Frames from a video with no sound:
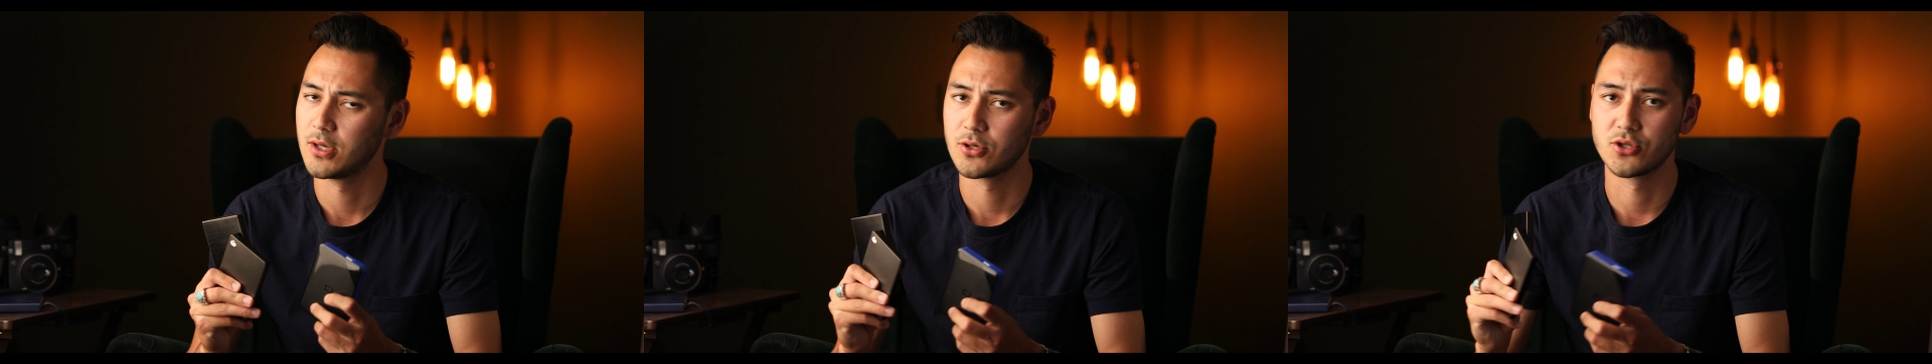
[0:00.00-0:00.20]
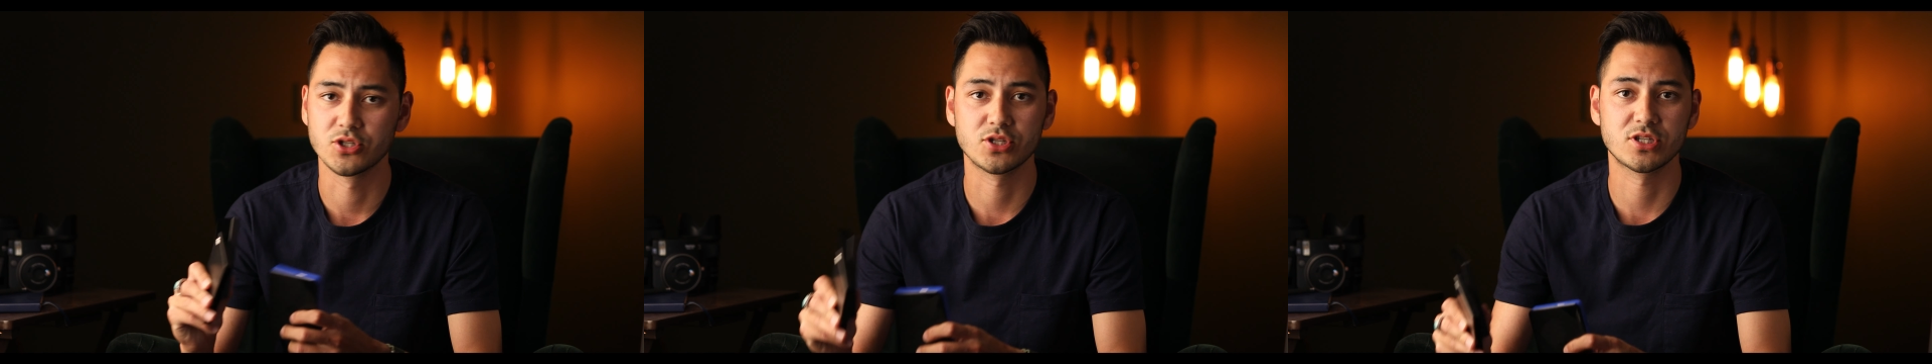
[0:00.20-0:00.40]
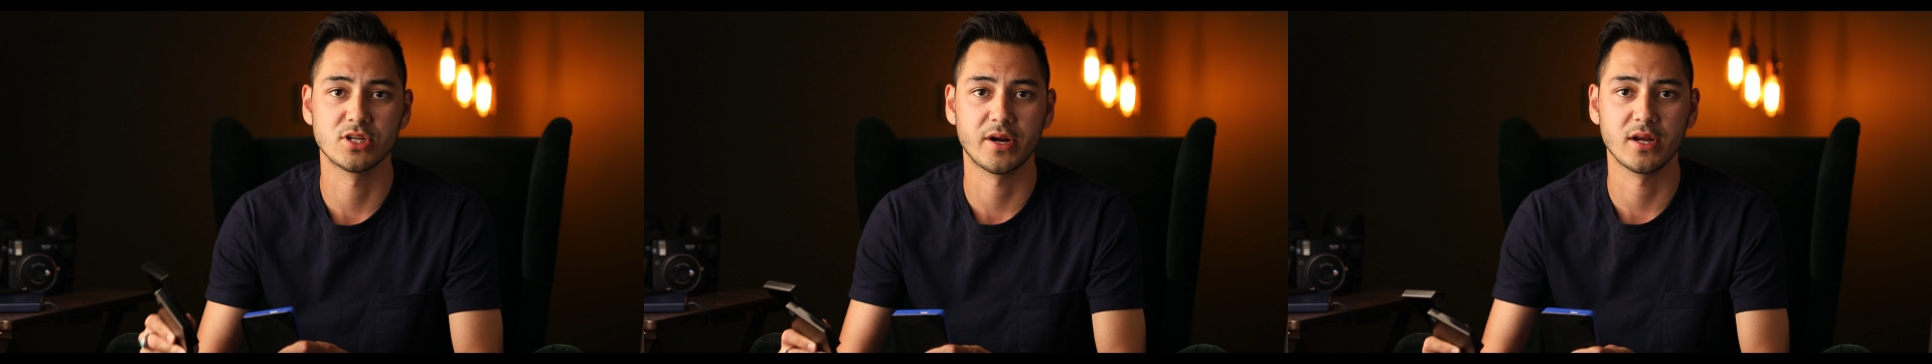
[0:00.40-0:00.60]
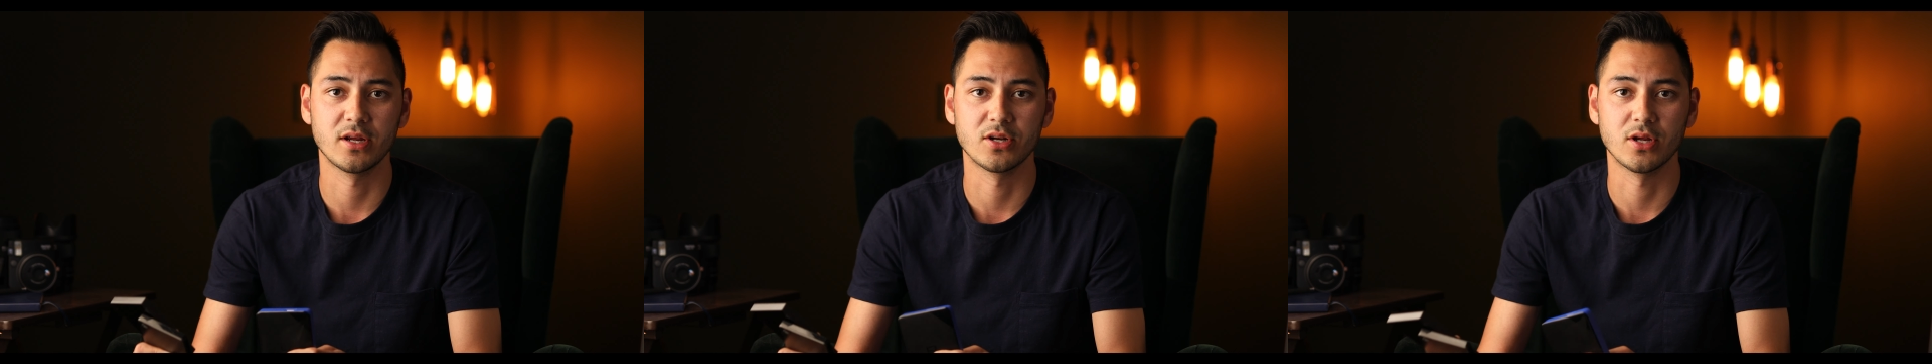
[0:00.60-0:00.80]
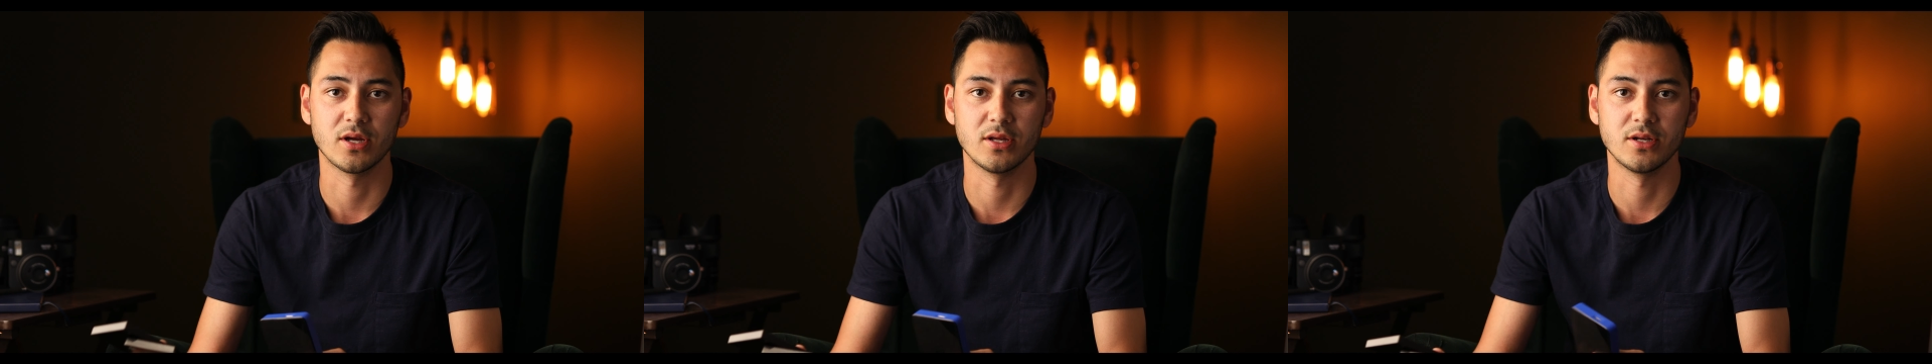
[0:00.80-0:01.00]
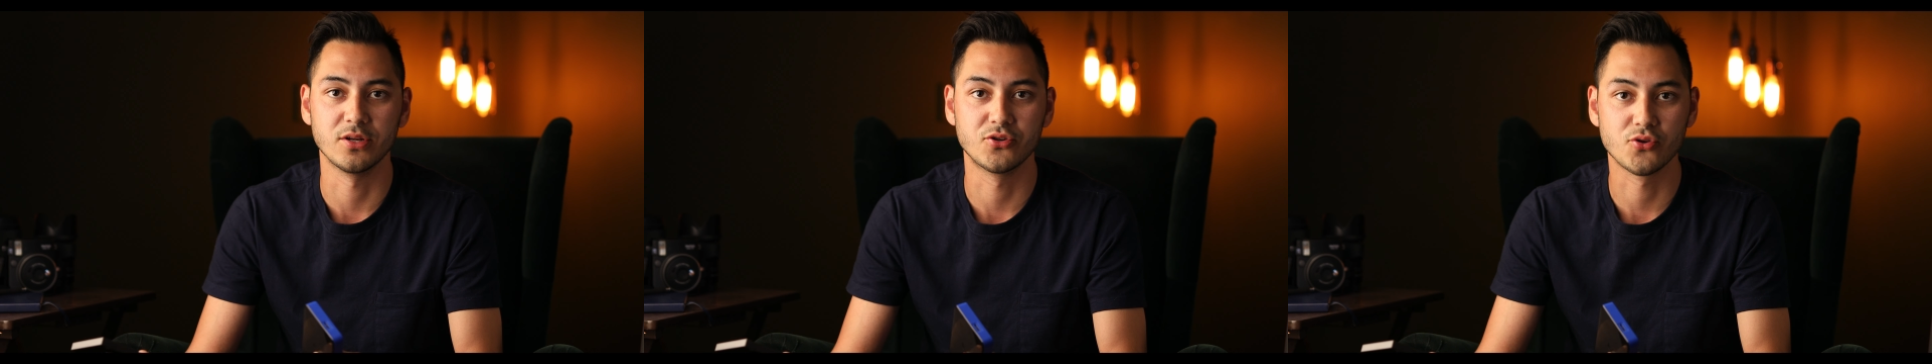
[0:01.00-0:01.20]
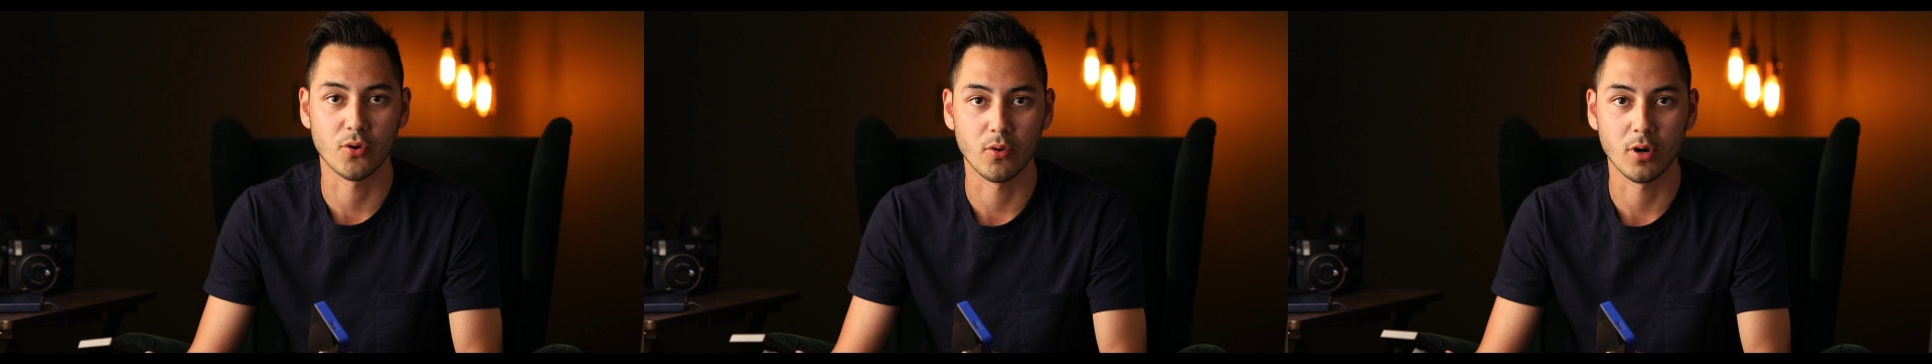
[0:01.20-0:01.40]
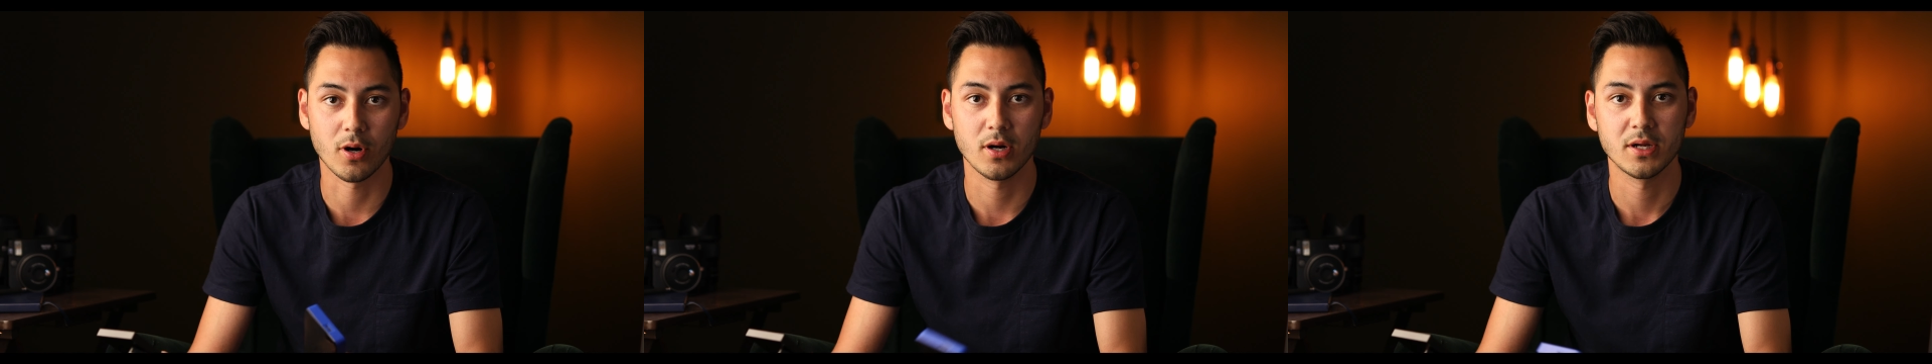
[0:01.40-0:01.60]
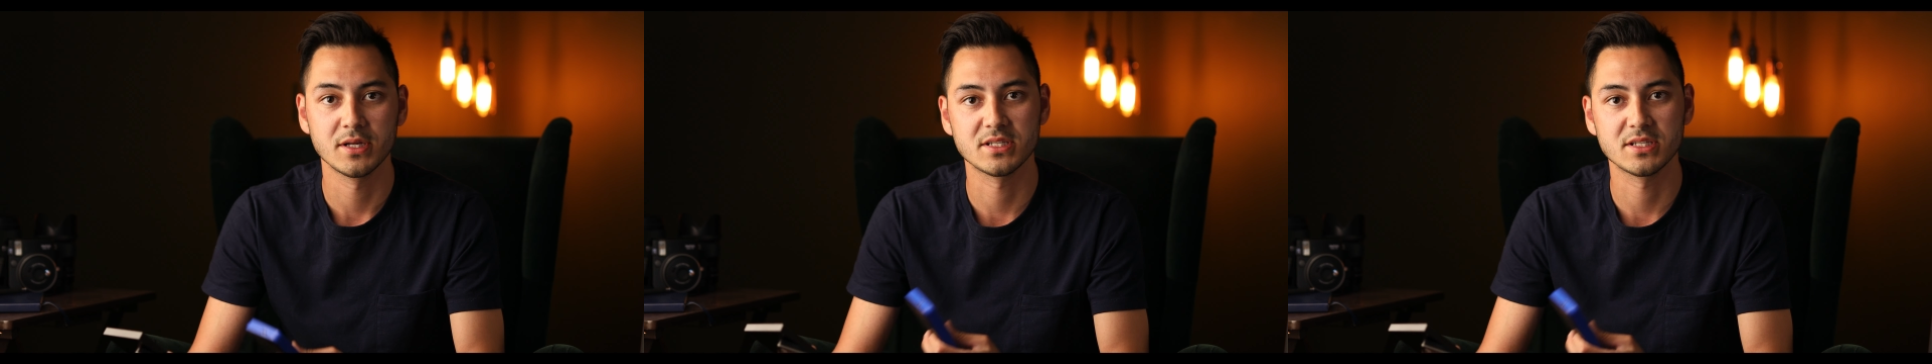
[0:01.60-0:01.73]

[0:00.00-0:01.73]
just sitting in a drawer.